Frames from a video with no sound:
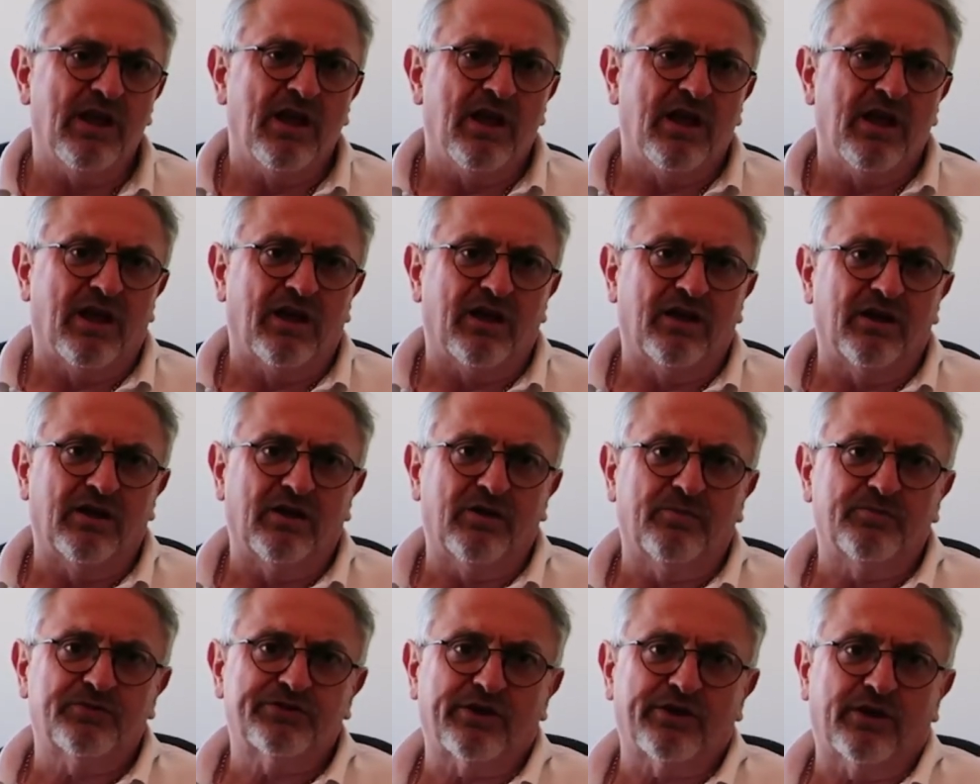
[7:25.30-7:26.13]

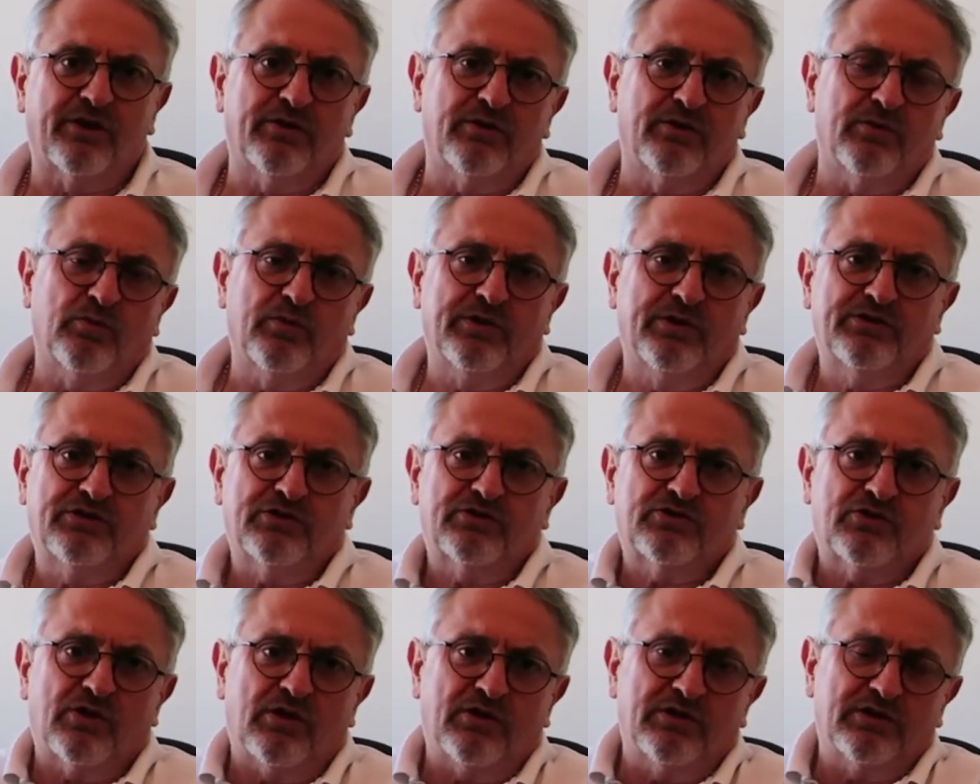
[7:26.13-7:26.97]
So we're just
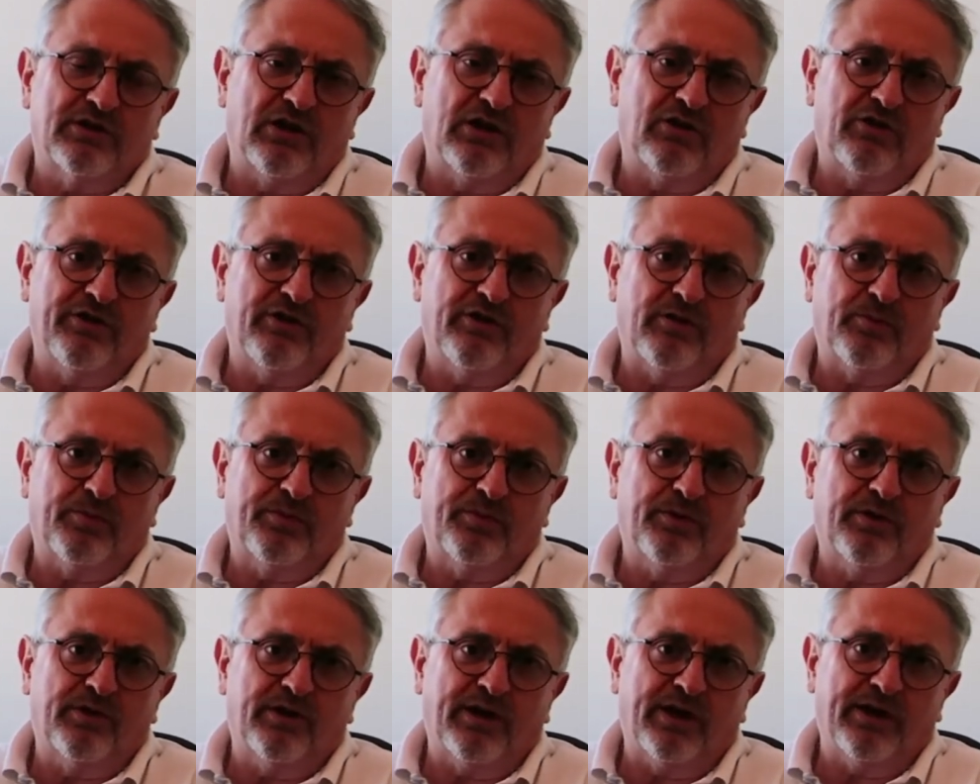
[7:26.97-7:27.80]
trying to line up
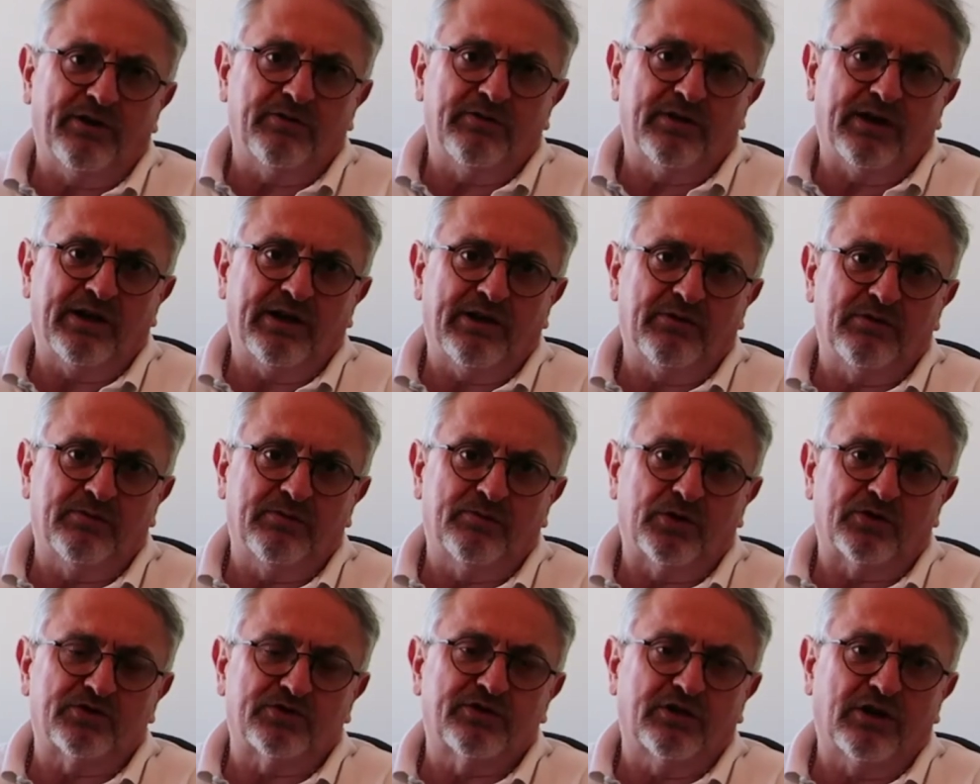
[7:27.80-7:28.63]
how the
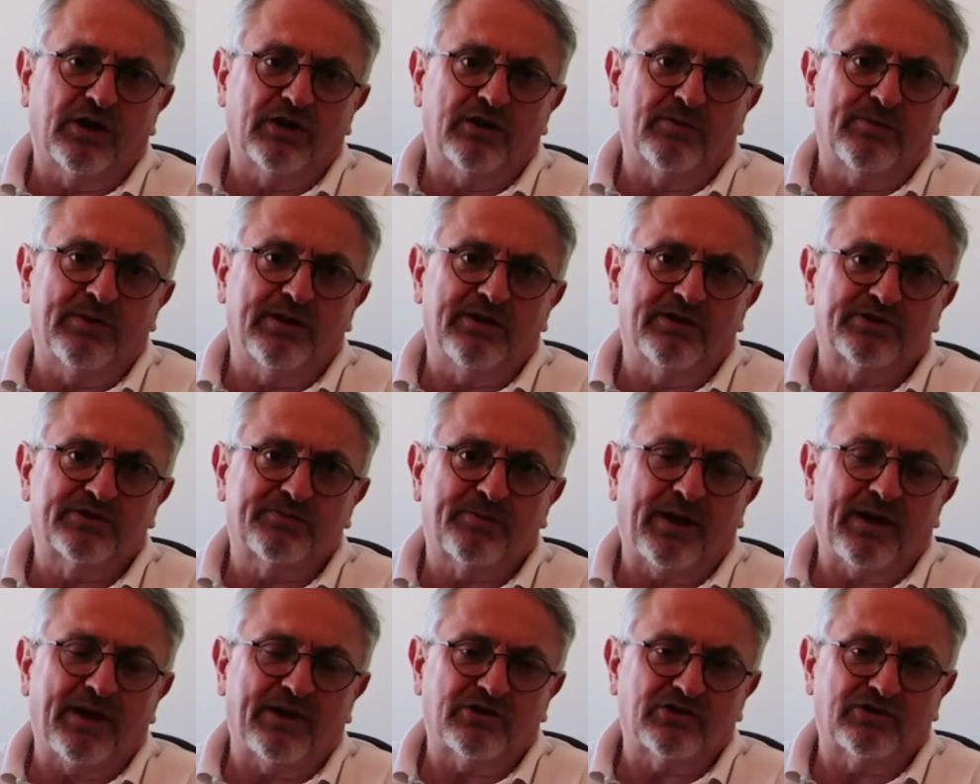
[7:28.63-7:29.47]
books are going to be
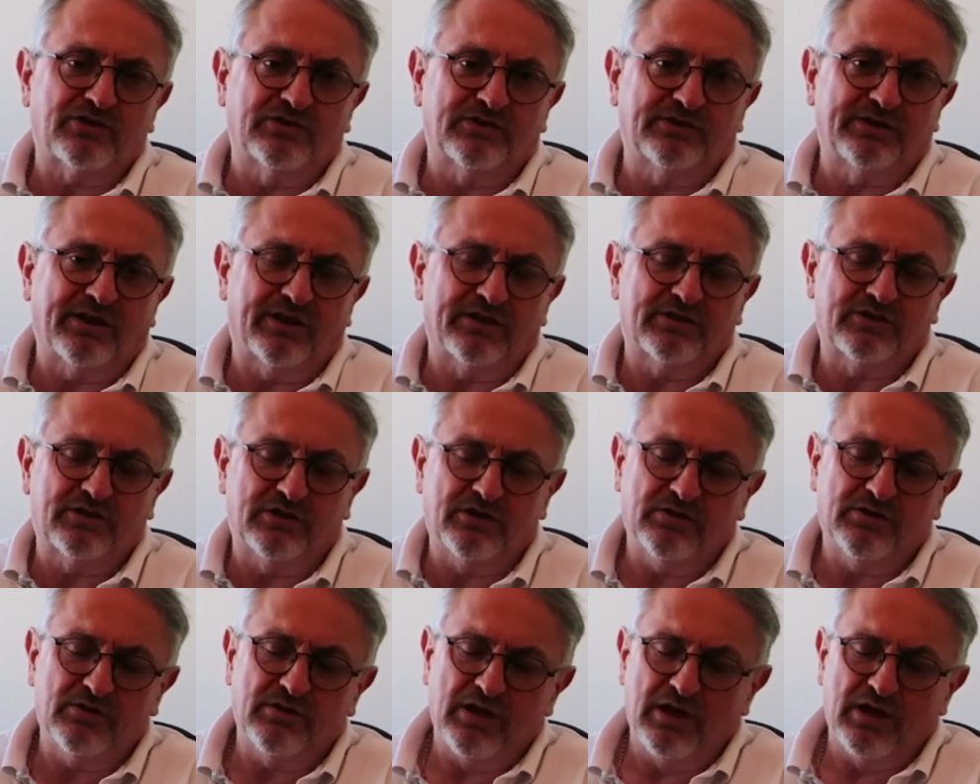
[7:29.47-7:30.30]
dispatched and get to
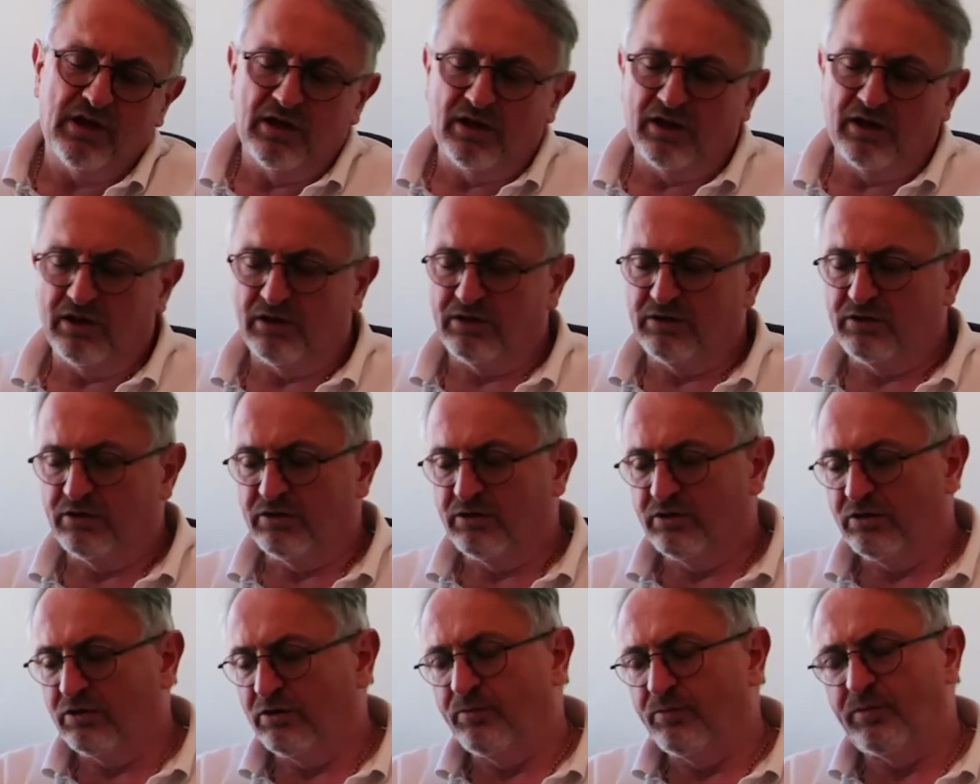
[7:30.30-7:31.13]
you,
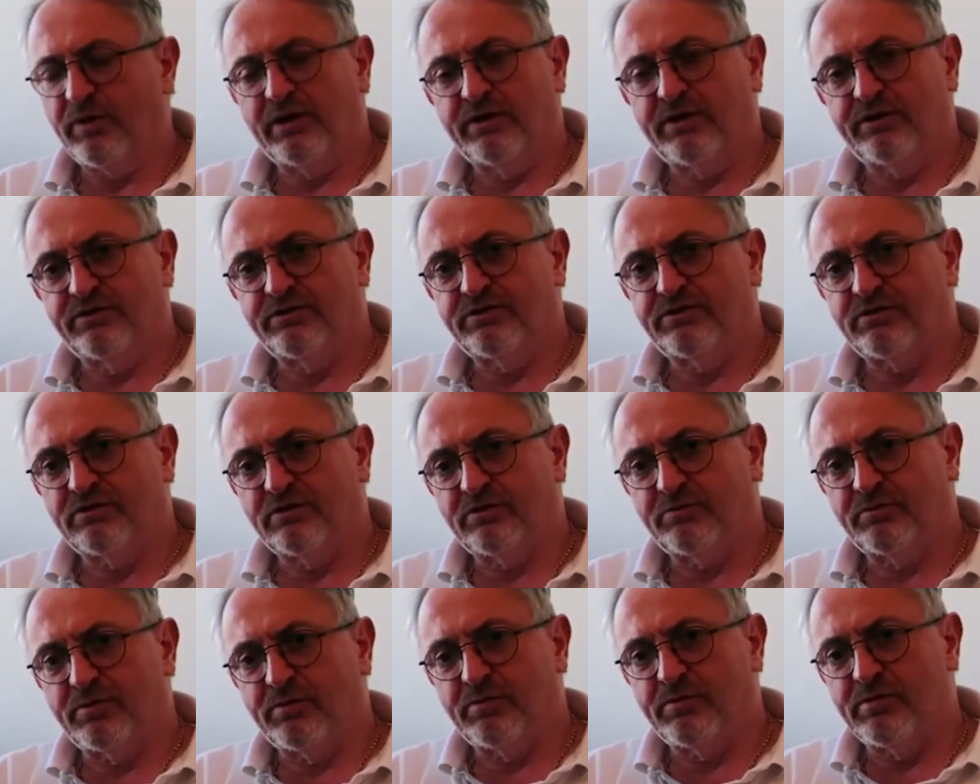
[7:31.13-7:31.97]
and
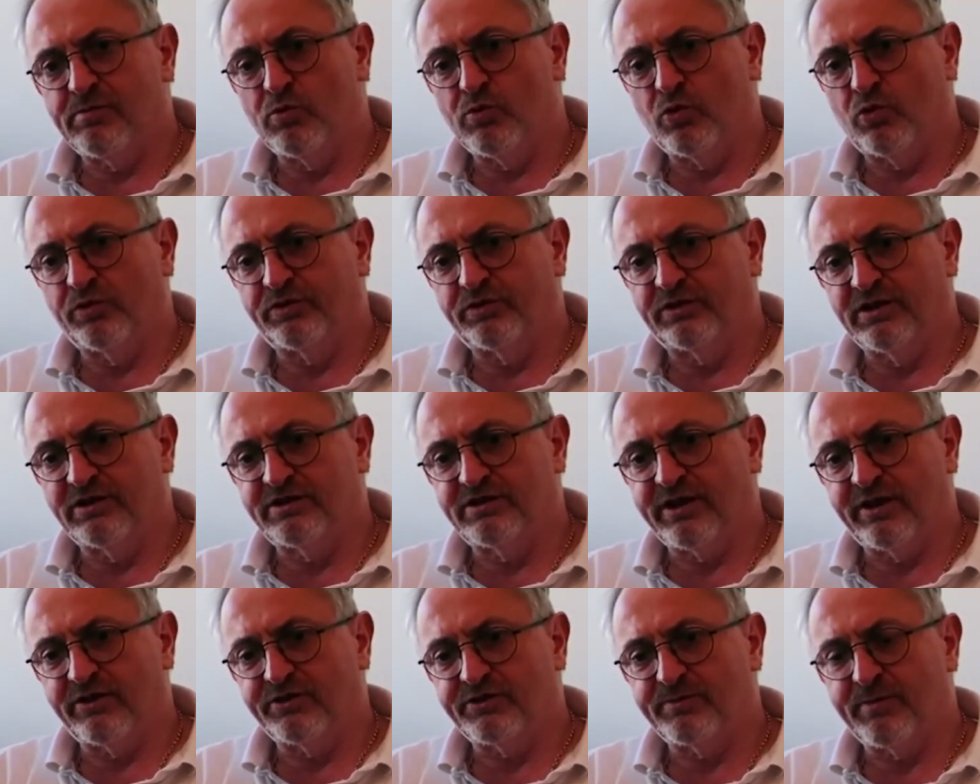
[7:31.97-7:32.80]
there'll be more
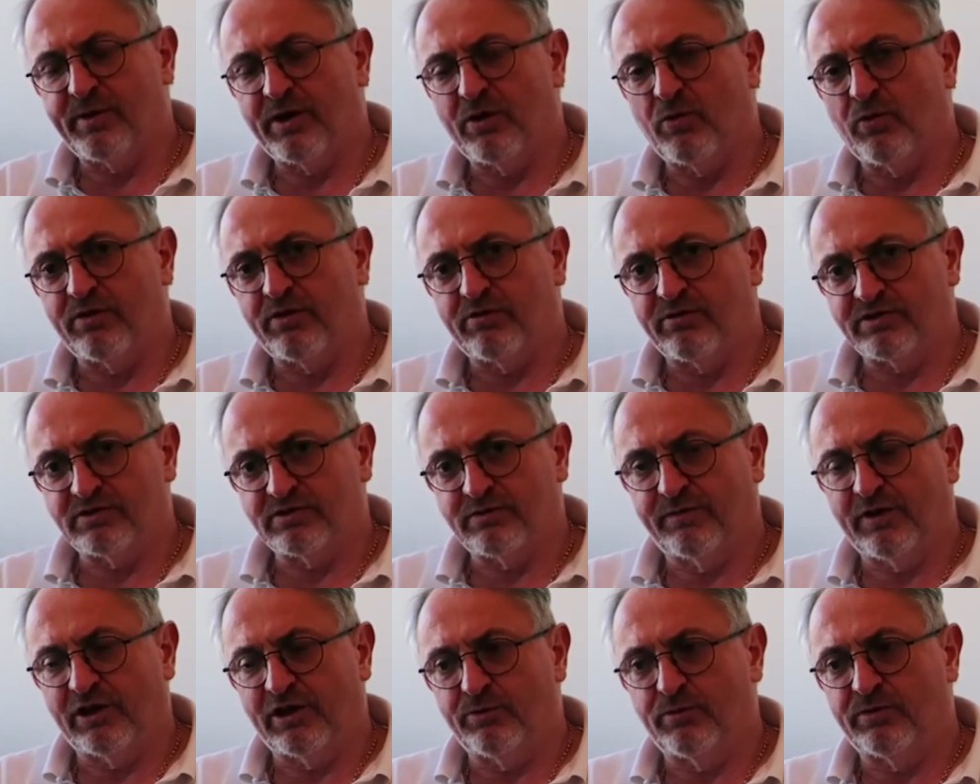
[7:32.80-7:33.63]
details about whether it's
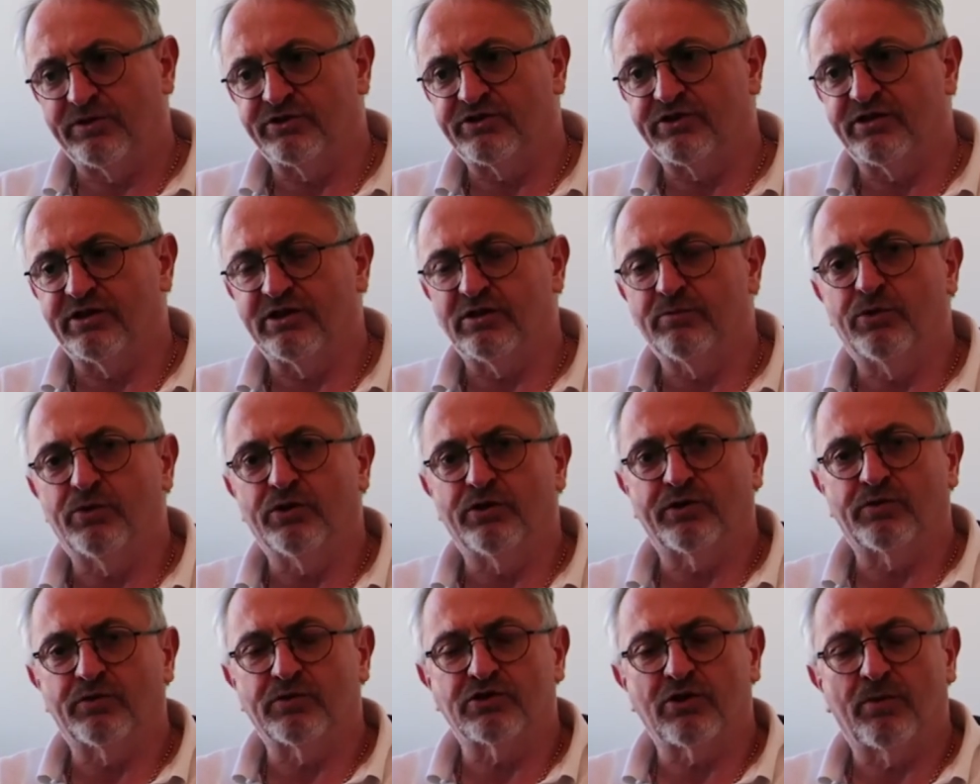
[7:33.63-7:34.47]
available as an e-book,
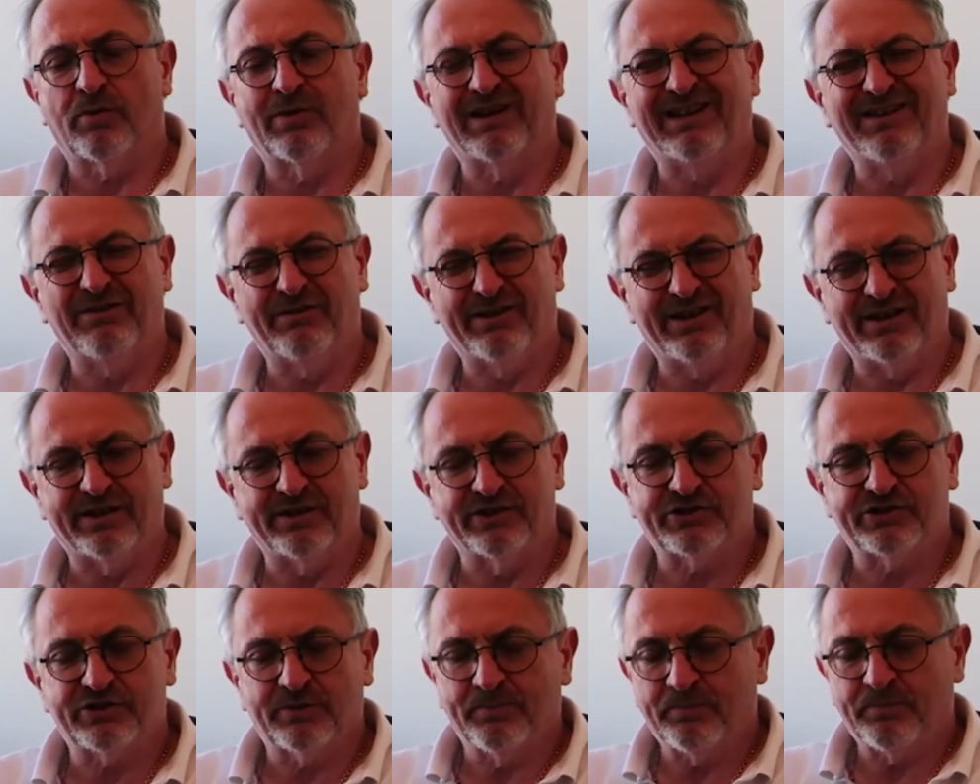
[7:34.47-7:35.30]
which I believe it
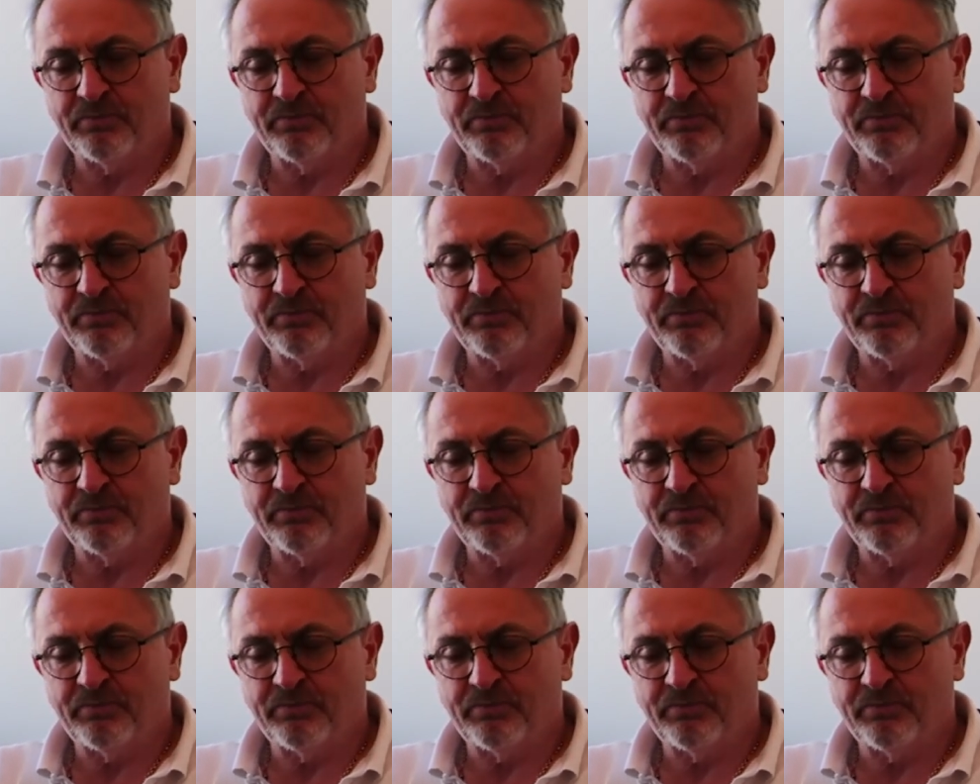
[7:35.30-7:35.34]
is.